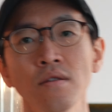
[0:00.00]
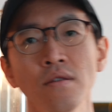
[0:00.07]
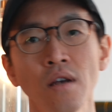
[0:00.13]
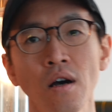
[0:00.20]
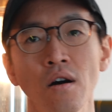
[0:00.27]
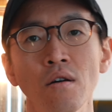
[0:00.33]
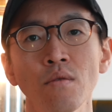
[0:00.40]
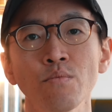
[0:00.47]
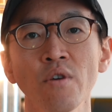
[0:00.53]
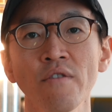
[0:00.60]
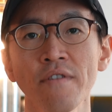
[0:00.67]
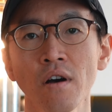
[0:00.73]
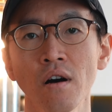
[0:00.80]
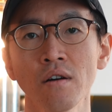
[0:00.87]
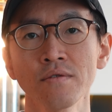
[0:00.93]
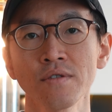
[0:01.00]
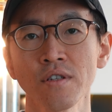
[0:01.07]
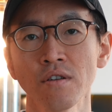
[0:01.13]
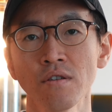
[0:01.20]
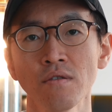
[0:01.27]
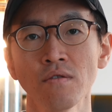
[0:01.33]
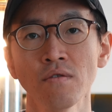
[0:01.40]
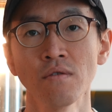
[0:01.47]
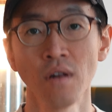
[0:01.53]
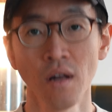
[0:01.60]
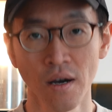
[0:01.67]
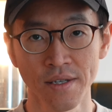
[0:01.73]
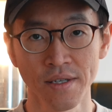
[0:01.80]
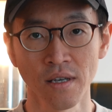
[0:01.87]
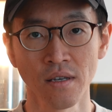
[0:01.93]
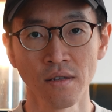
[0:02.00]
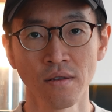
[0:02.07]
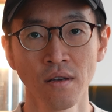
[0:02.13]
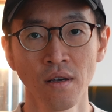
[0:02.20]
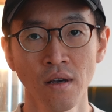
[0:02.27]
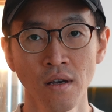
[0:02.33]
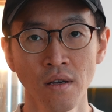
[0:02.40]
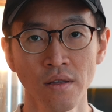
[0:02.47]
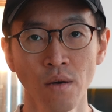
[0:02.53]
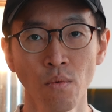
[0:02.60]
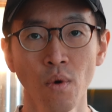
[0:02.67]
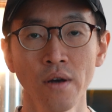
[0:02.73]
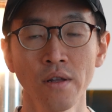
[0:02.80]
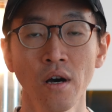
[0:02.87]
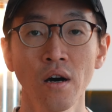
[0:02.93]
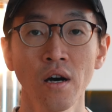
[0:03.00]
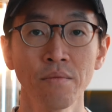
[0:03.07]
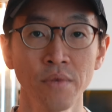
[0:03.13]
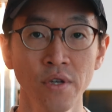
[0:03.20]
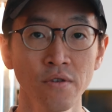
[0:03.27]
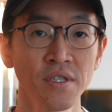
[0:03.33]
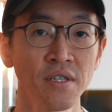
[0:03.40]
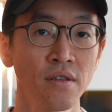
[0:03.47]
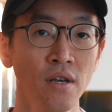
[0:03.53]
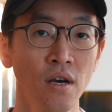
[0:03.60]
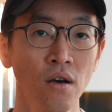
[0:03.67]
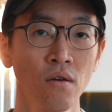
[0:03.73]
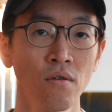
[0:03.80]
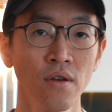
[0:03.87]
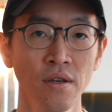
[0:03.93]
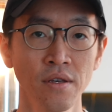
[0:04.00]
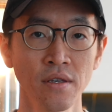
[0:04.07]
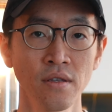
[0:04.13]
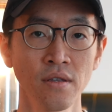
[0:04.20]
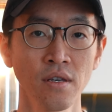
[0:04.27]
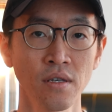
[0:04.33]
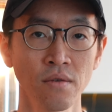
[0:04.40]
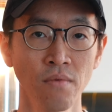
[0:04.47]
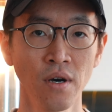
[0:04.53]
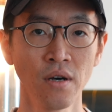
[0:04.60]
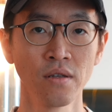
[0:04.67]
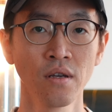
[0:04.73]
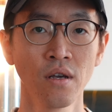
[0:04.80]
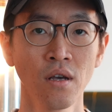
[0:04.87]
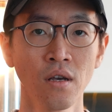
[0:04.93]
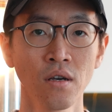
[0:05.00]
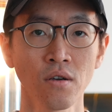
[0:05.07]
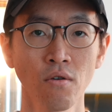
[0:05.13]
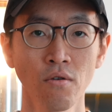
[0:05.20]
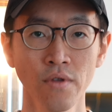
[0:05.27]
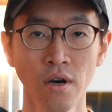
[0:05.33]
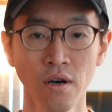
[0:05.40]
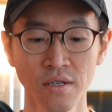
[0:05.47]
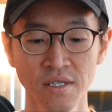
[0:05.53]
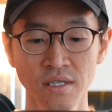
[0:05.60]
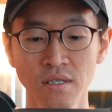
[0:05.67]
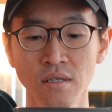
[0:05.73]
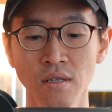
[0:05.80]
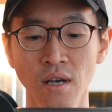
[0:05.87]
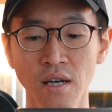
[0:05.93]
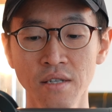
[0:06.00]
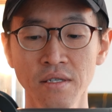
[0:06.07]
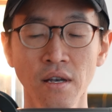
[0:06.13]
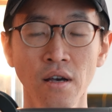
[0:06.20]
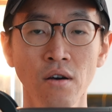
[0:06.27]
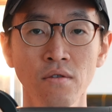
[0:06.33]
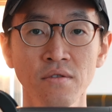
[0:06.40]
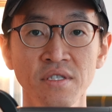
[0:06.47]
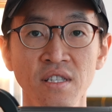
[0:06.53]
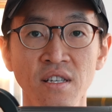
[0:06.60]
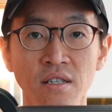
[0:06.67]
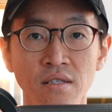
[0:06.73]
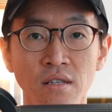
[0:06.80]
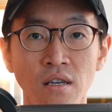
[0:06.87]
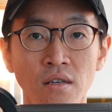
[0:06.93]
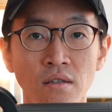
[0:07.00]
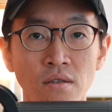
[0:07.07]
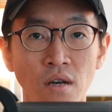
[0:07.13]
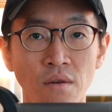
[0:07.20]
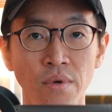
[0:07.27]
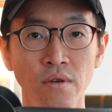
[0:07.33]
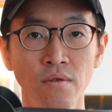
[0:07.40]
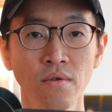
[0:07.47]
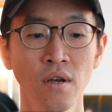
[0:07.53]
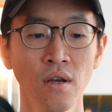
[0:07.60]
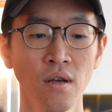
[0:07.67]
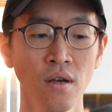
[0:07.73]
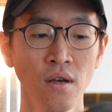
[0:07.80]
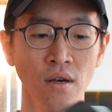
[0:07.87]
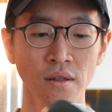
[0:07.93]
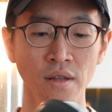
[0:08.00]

Now moving on to lighting. The one I'm using now is this one, Godox SL60W.